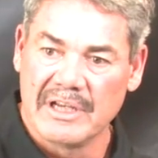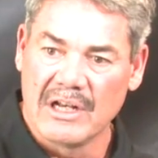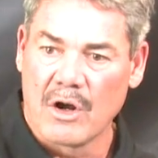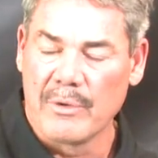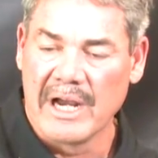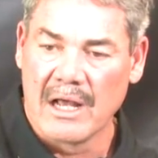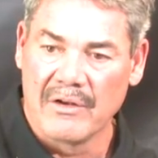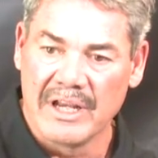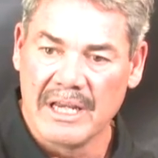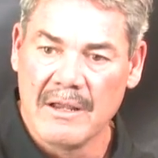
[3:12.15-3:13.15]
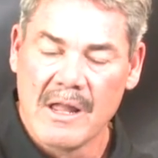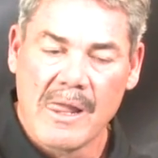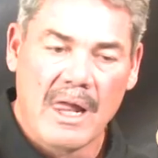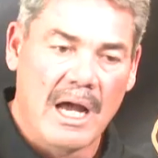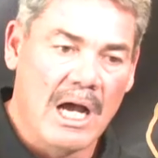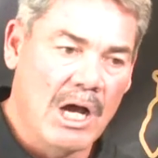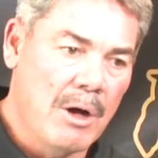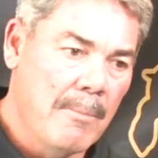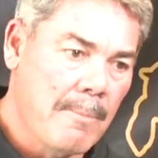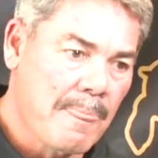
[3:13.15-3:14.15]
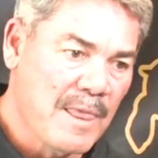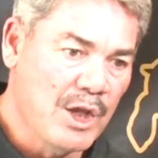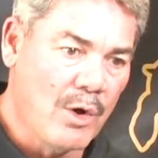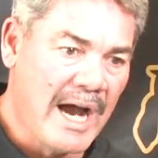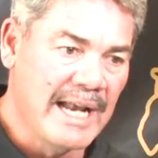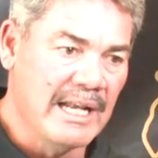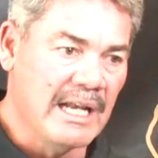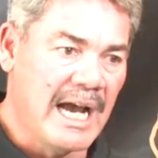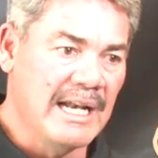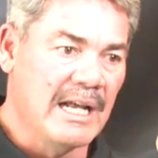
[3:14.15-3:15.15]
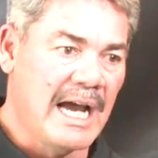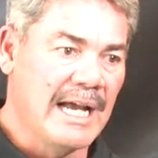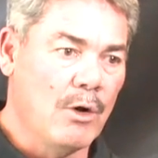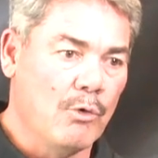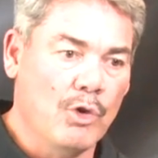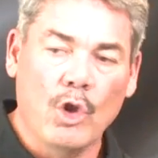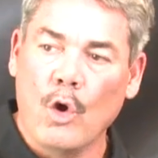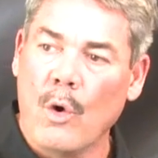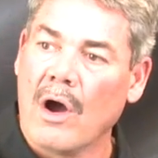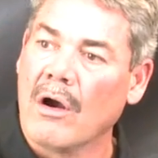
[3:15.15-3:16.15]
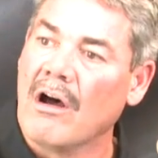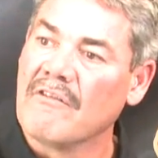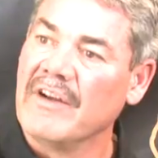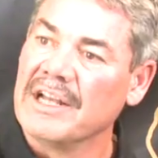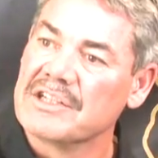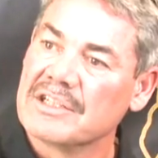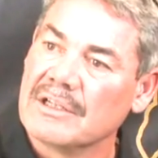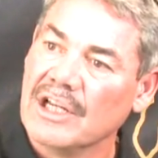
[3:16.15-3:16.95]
In all reality, you know, I don't know our offense.